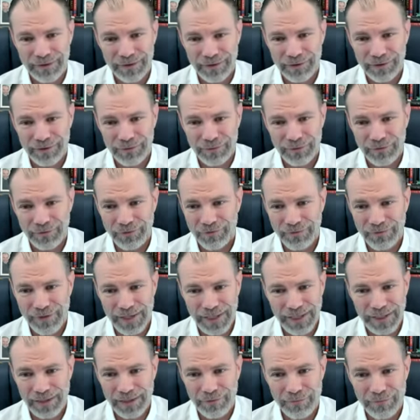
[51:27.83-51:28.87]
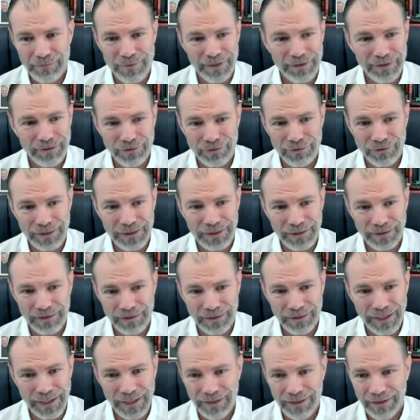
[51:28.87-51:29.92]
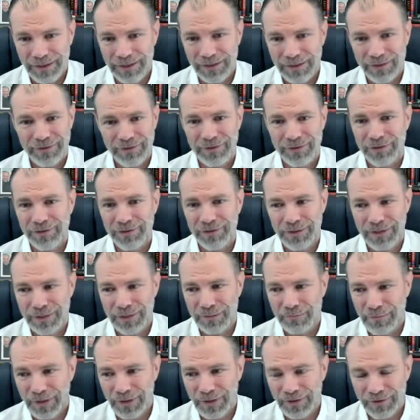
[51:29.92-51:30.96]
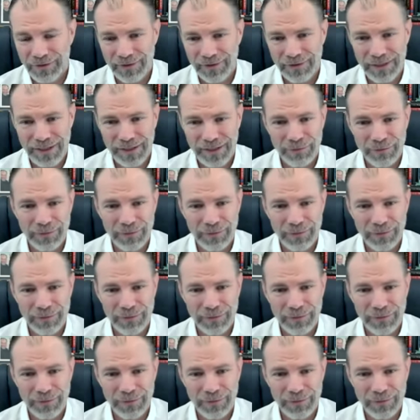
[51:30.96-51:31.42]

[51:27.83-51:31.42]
it was fucking misery. Like I used to look at the boss and think,